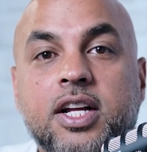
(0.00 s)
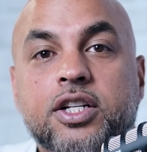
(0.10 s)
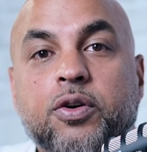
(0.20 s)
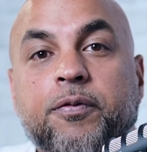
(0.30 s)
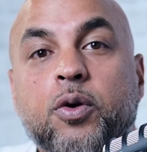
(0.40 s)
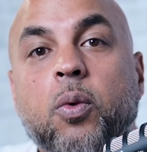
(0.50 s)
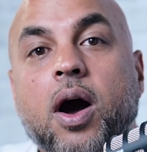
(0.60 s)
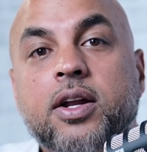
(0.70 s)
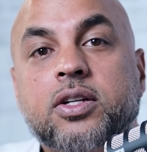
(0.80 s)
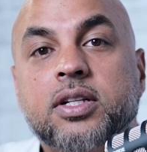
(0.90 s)
So if you
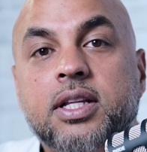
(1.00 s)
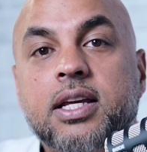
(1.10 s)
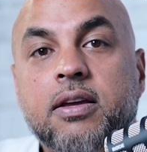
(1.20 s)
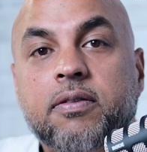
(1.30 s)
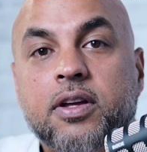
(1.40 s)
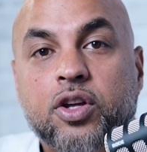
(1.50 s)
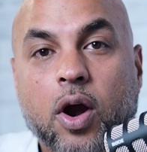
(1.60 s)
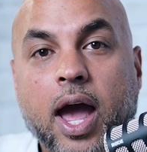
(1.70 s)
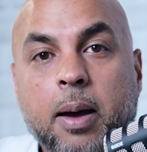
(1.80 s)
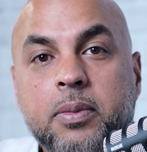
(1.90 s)
want to leave your
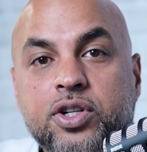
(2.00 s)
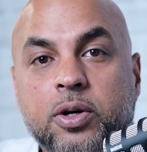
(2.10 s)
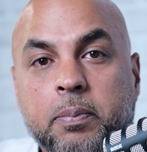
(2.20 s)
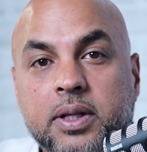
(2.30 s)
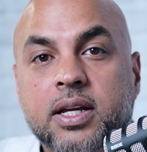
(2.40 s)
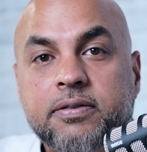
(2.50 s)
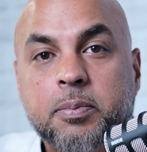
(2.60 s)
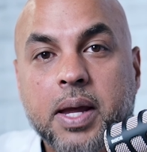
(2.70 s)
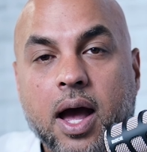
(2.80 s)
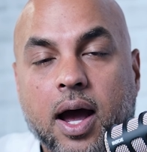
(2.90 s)
amateur beliefs
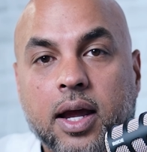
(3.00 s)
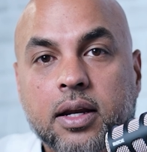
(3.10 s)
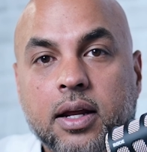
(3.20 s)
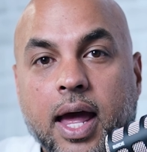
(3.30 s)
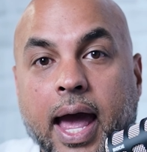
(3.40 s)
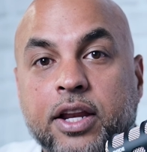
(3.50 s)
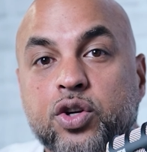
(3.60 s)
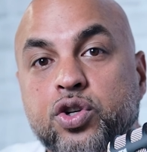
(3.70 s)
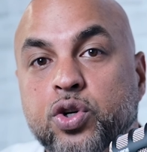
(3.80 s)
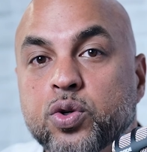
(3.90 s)
behind and you
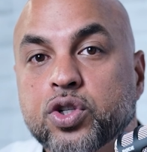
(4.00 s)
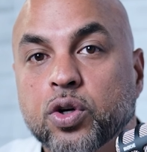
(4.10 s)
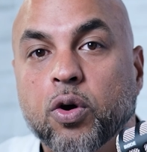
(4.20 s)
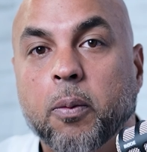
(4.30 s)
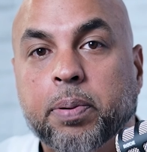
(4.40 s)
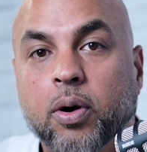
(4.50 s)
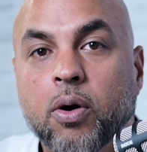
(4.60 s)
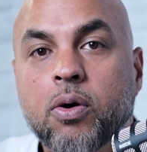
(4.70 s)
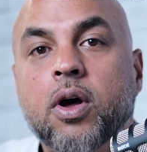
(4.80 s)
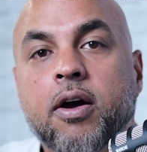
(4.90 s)
choose to go
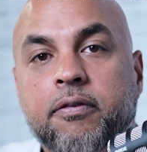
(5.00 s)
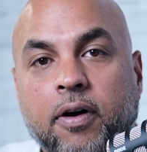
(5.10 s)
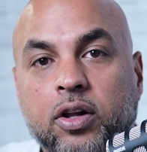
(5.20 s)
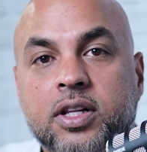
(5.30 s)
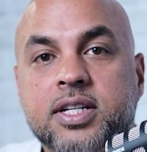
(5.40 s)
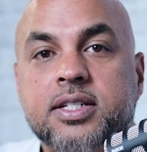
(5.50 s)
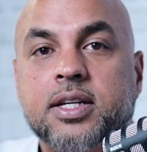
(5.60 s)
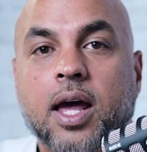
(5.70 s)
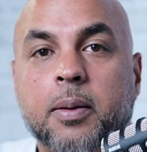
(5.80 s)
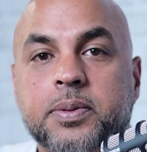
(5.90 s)
pro, follow these
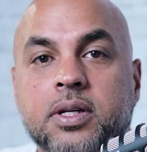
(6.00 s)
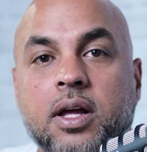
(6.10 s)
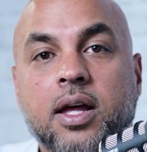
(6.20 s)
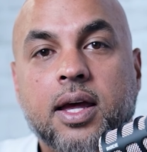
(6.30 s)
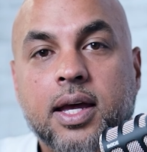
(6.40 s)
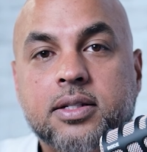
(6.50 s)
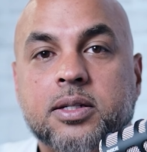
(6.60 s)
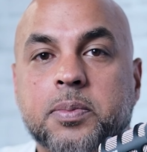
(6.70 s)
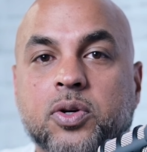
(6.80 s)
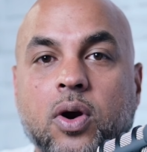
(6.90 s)
steps, hit
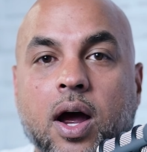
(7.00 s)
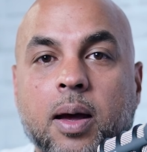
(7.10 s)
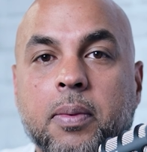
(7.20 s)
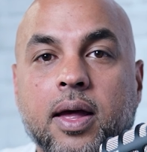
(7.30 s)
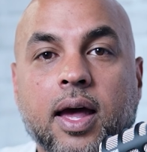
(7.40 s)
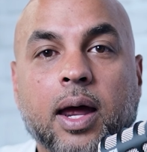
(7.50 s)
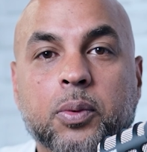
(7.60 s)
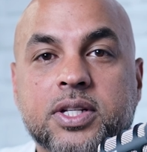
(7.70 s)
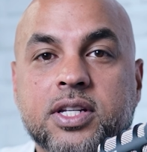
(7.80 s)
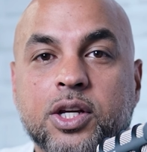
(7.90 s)
subscribe, and
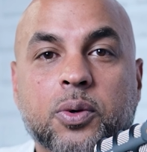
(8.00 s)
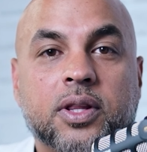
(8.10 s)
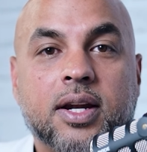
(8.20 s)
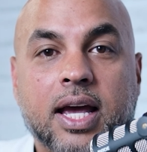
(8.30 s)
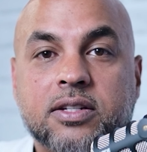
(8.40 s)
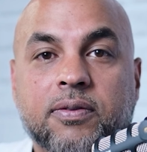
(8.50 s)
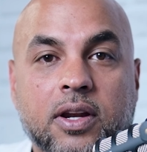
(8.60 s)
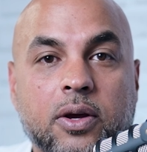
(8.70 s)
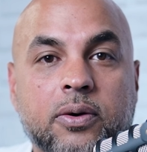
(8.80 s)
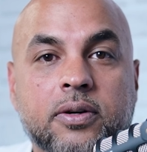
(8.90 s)
we'll see you on the next
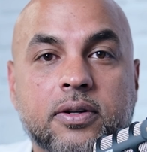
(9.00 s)
video.